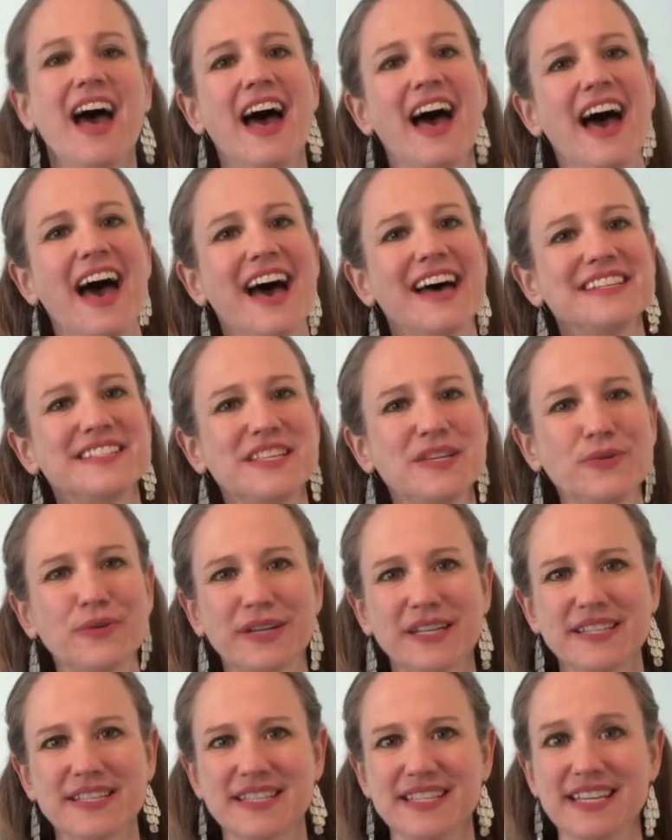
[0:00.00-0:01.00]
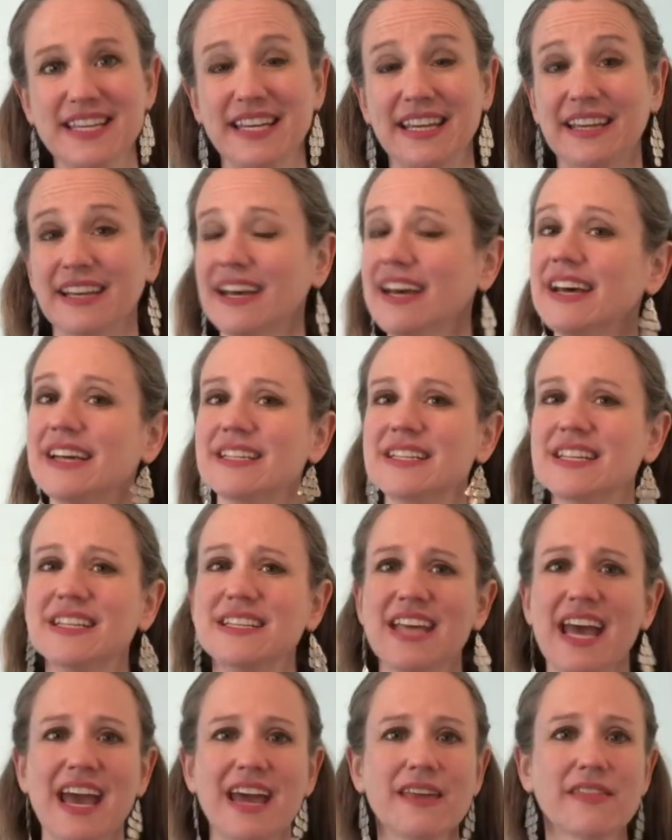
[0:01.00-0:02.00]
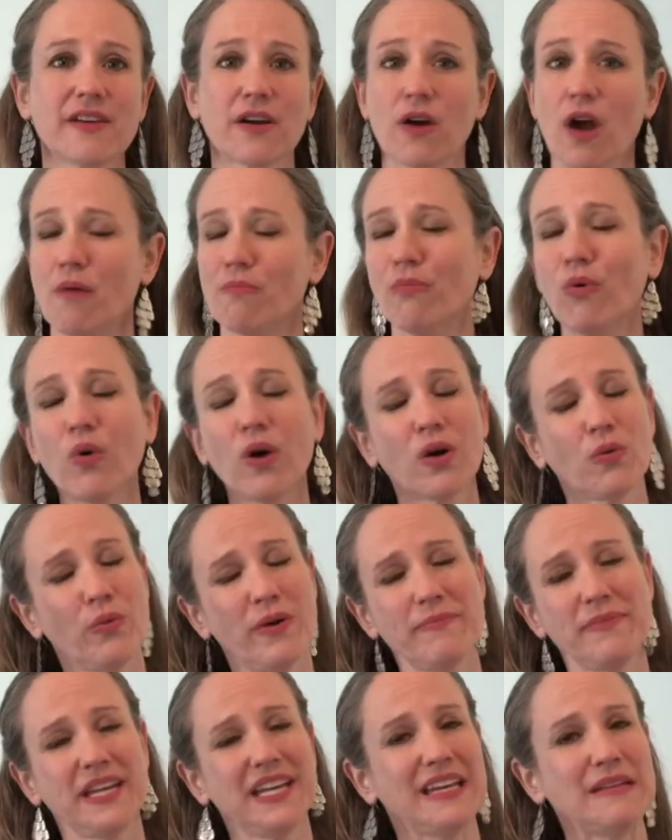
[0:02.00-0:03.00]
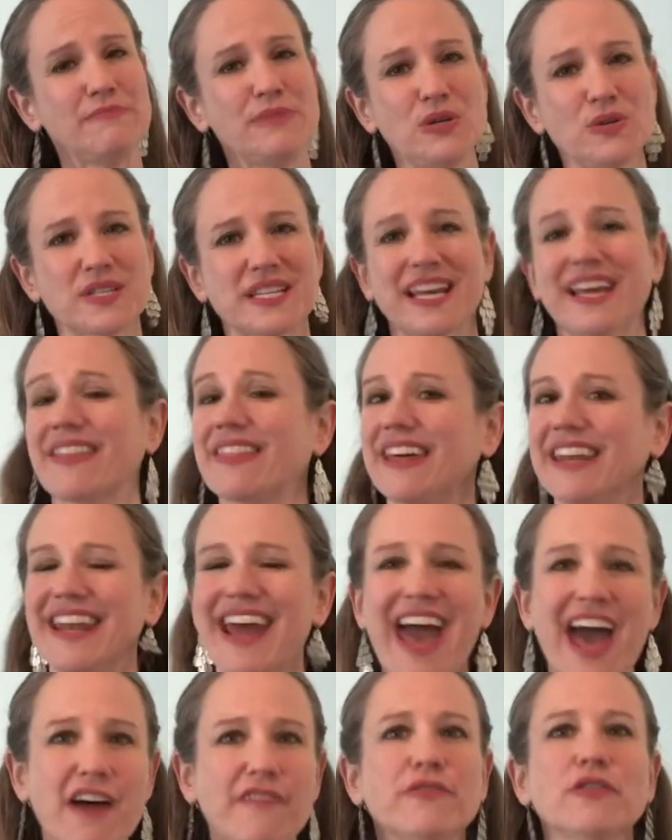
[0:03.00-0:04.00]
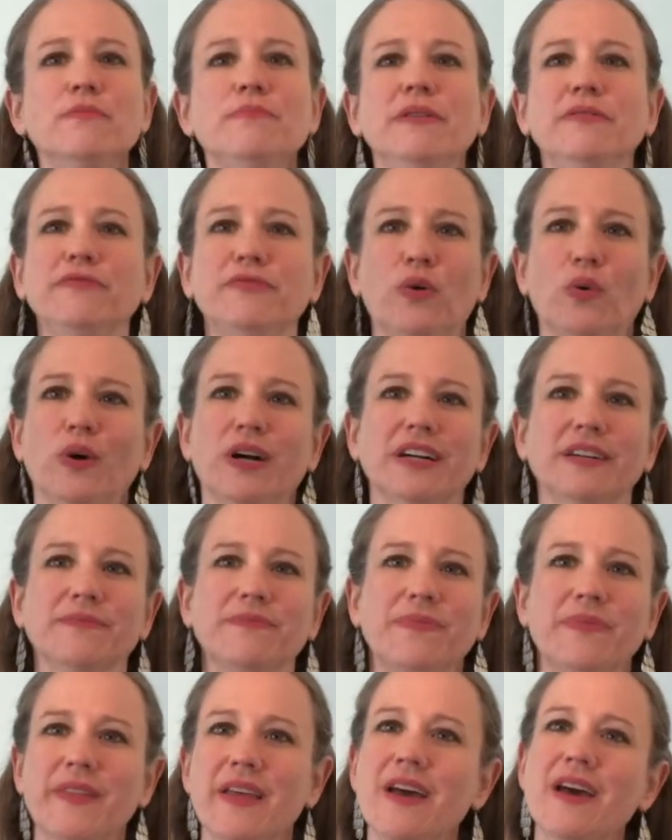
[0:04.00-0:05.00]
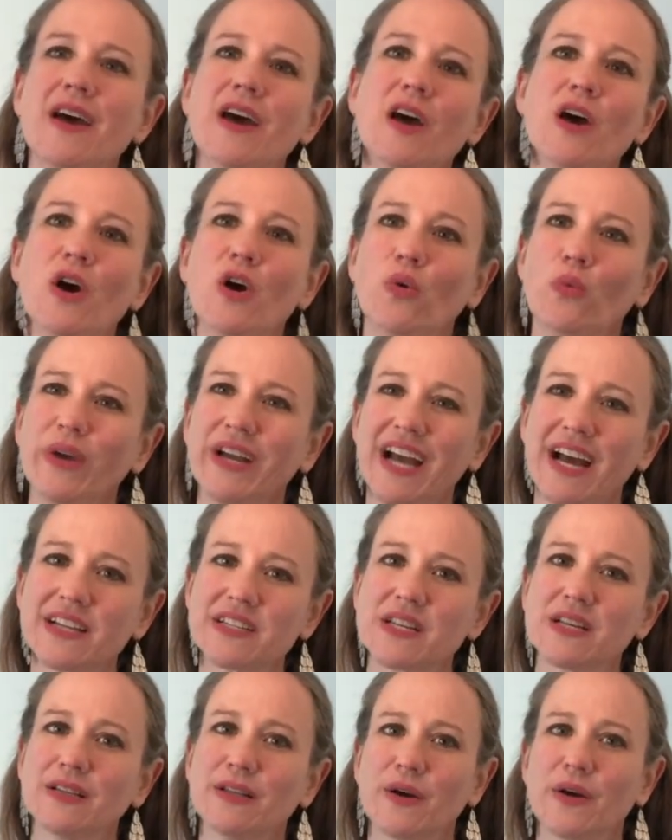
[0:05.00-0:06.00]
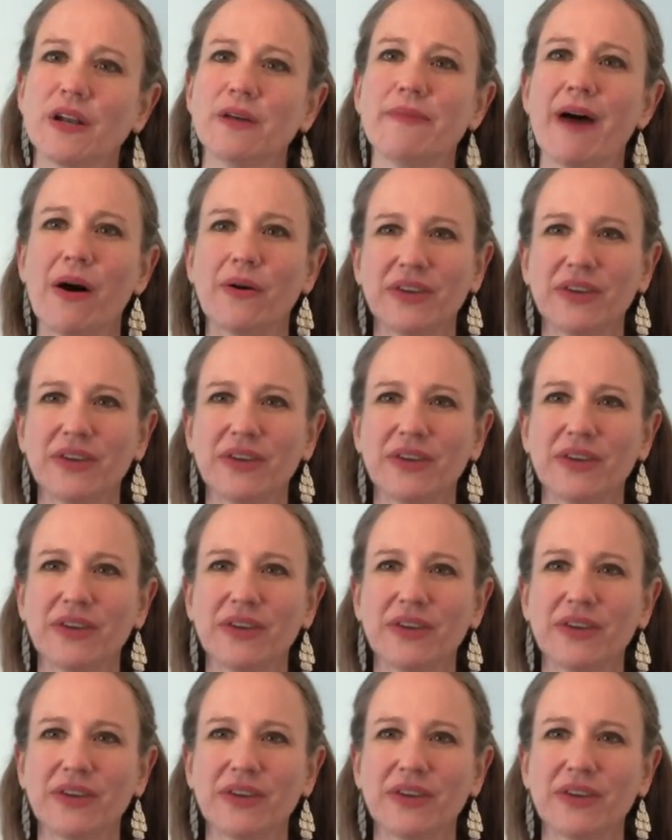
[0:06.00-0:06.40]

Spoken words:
As you can see, today there are more women in music than ever before. We got to learn about